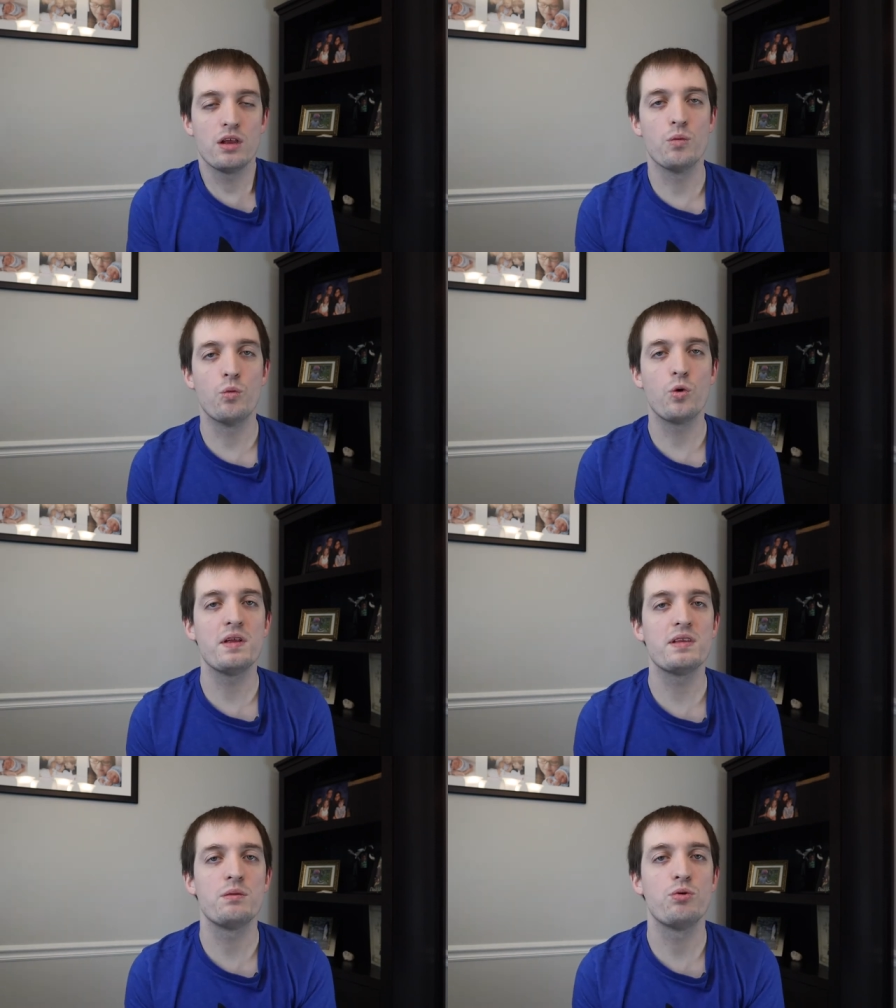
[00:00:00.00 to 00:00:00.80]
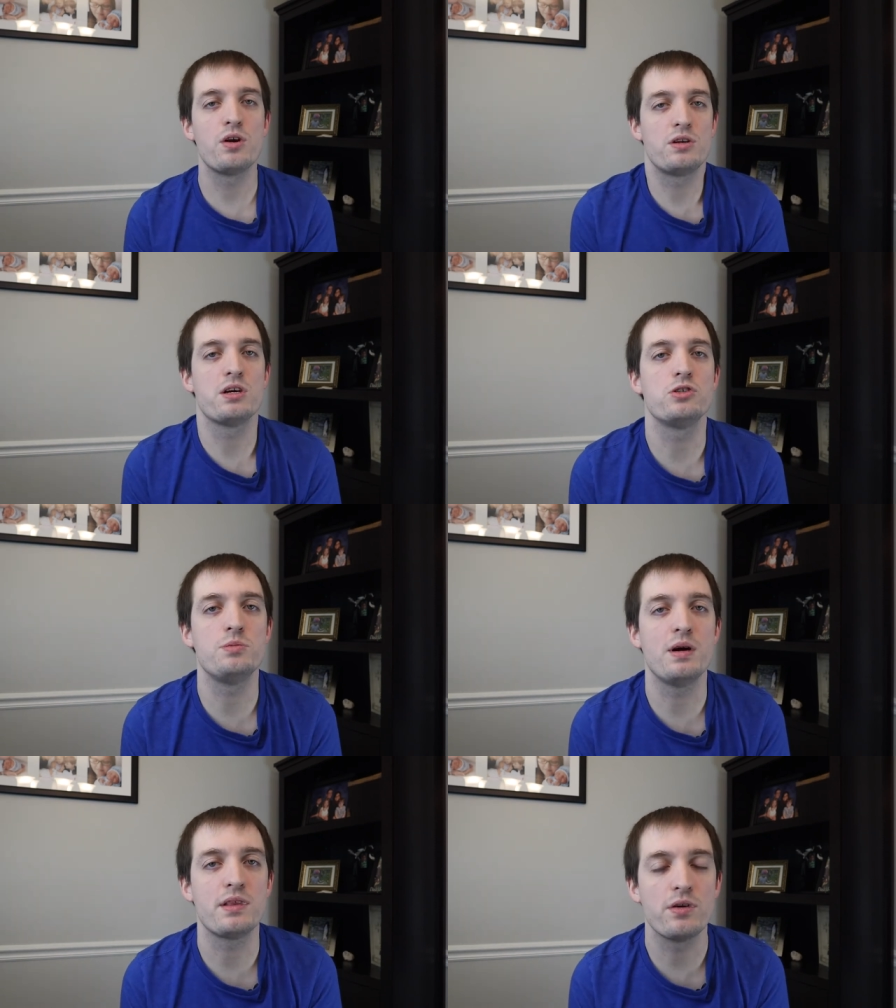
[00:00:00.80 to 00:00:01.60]
The more that the breeder tells you
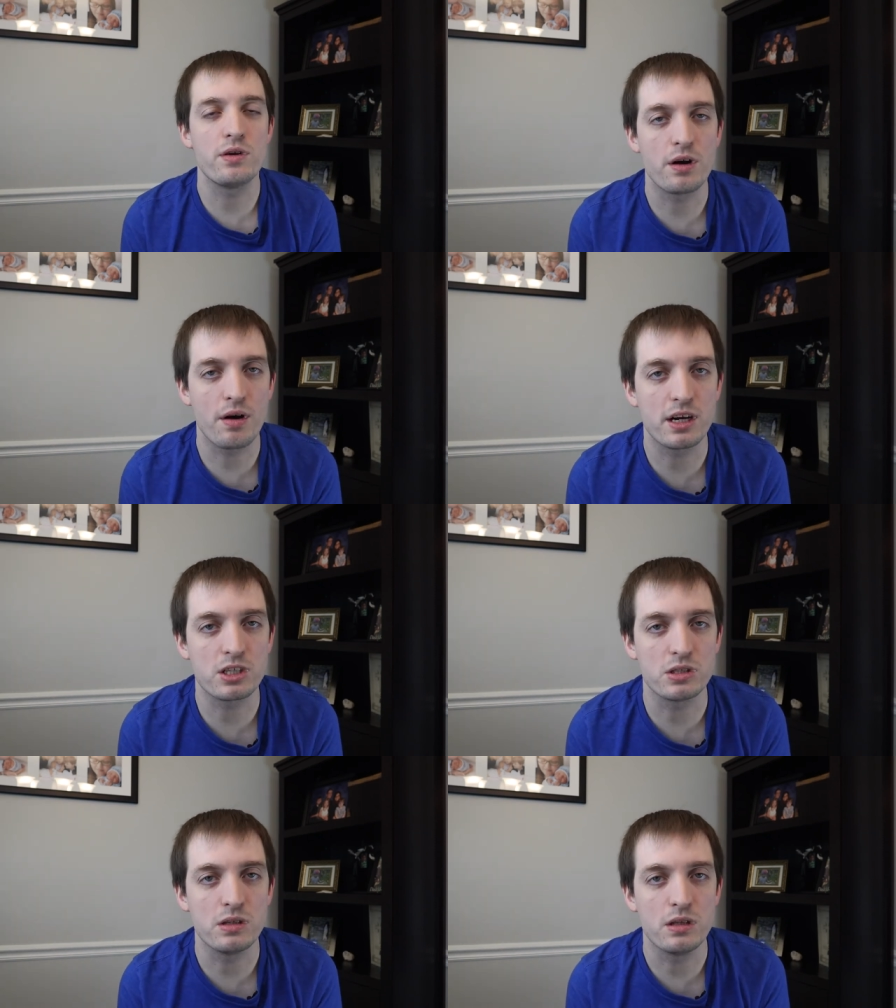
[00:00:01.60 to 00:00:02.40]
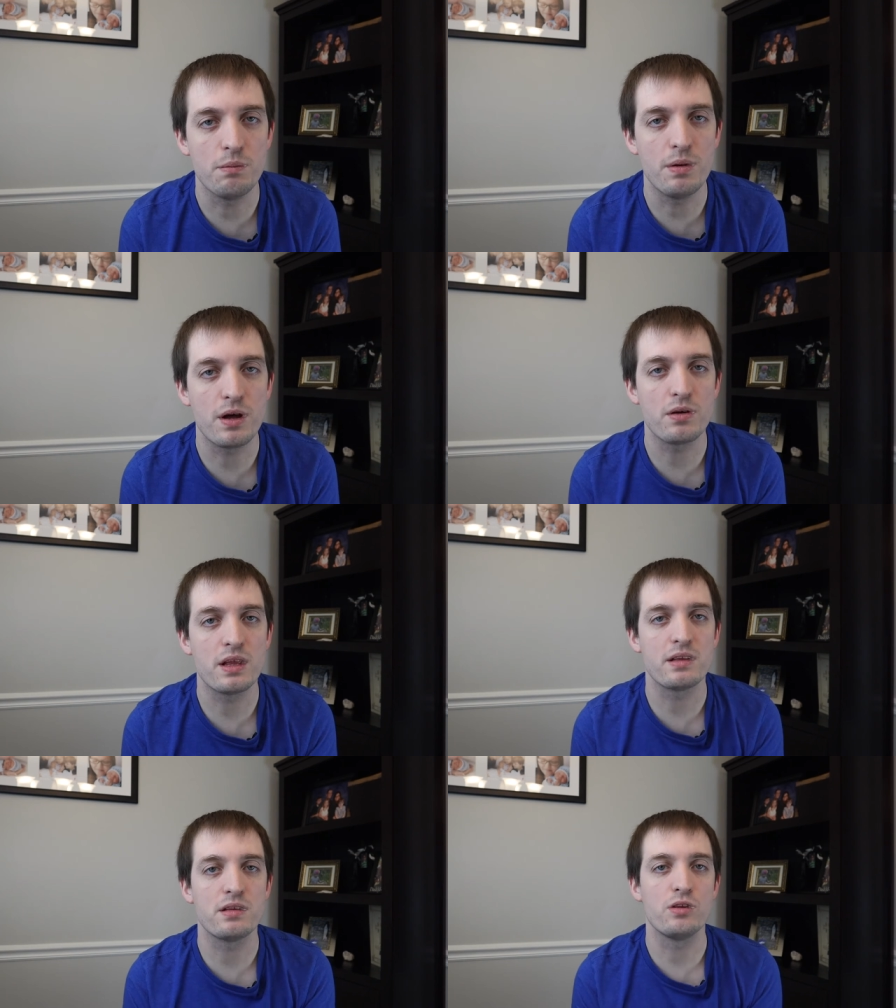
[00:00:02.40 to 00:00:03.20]
about their interaction, the better
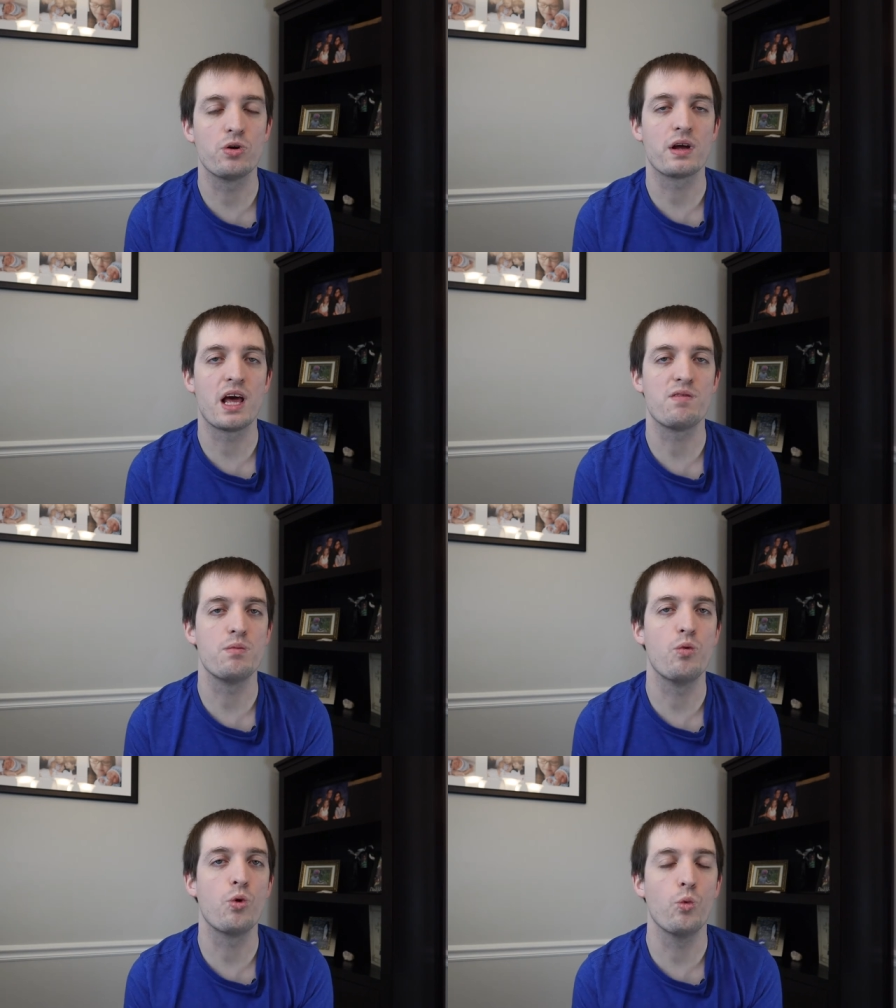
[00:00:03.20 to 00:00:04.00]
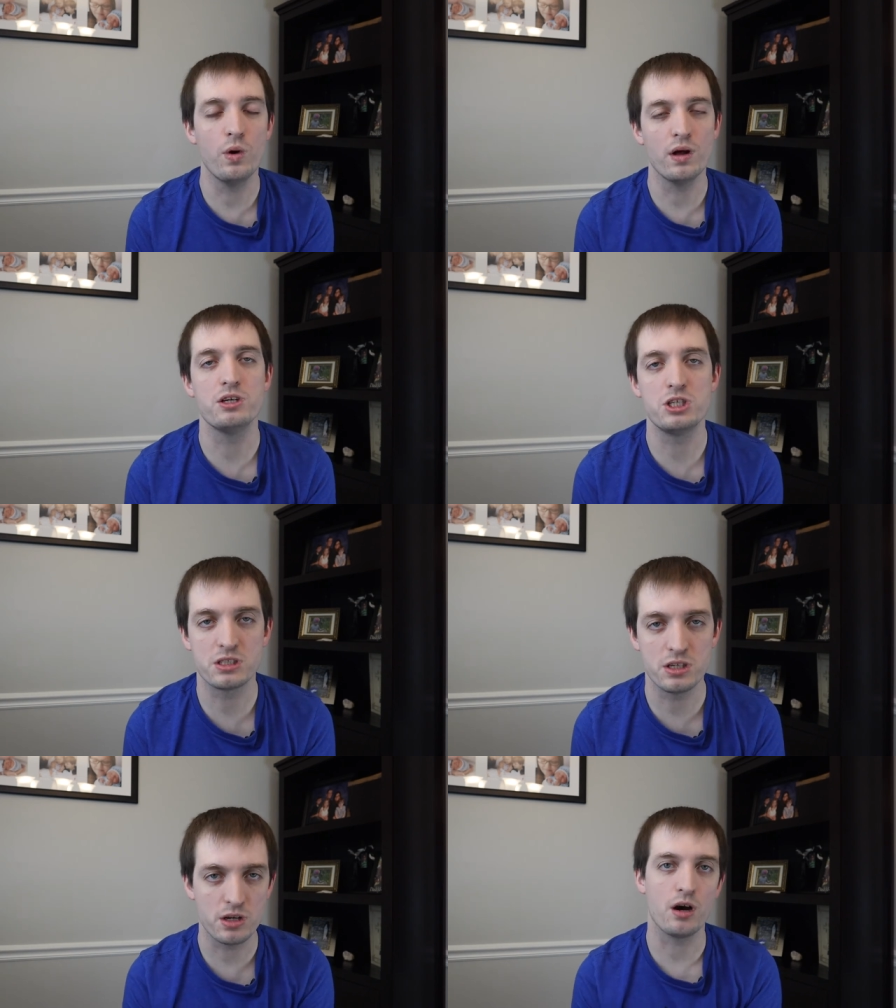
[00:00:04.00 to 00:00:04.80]
that you're going to have a more
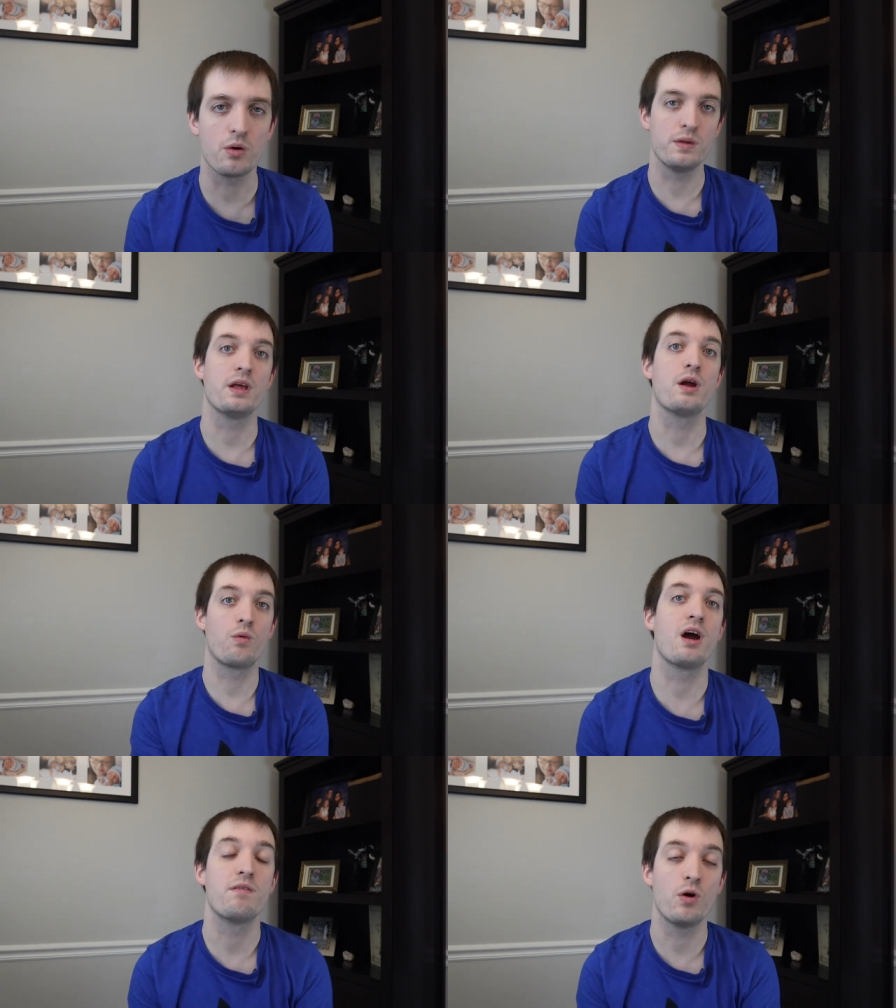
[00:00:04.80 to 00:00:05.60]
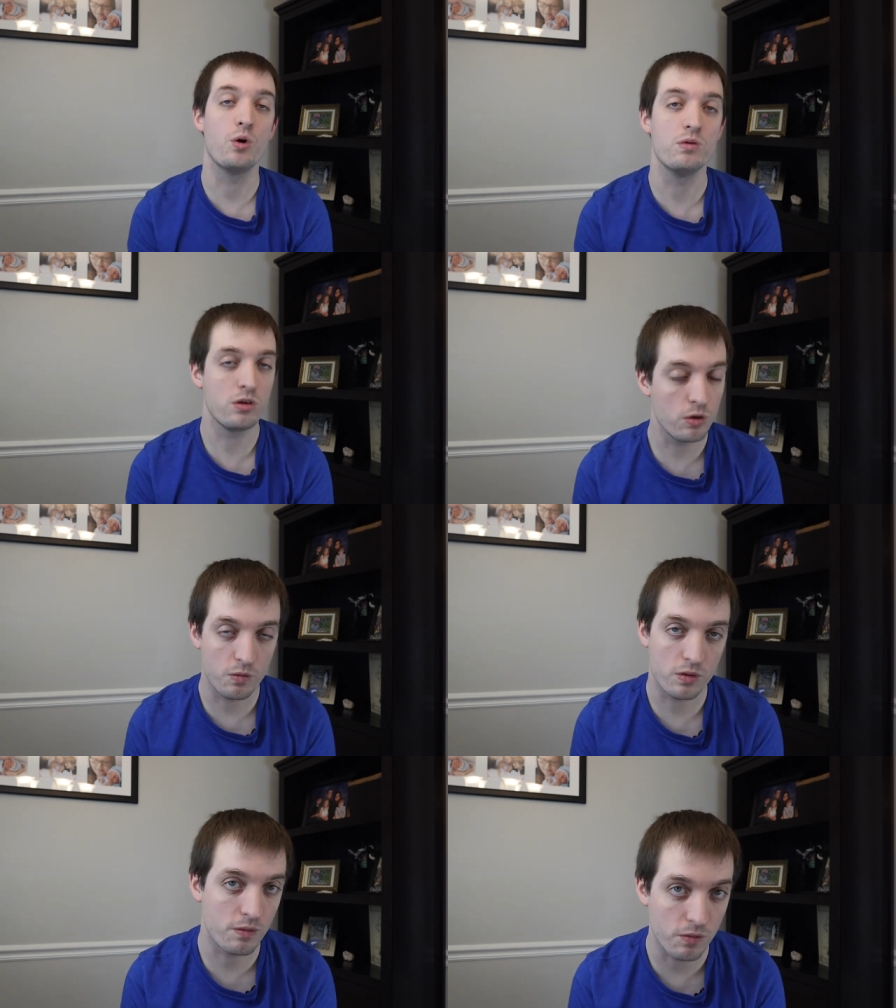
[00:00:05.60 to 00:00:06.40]
well-adjusted dog when they arrive home to you
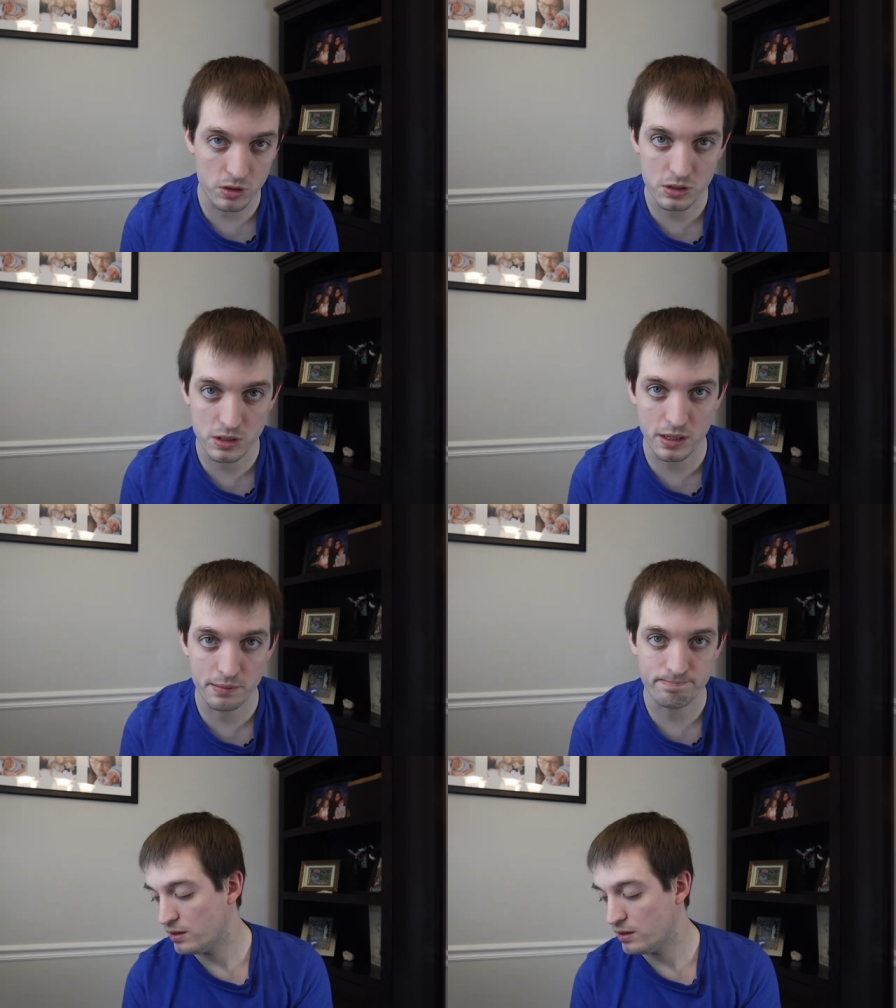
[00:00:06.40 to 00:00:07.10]
for the first time.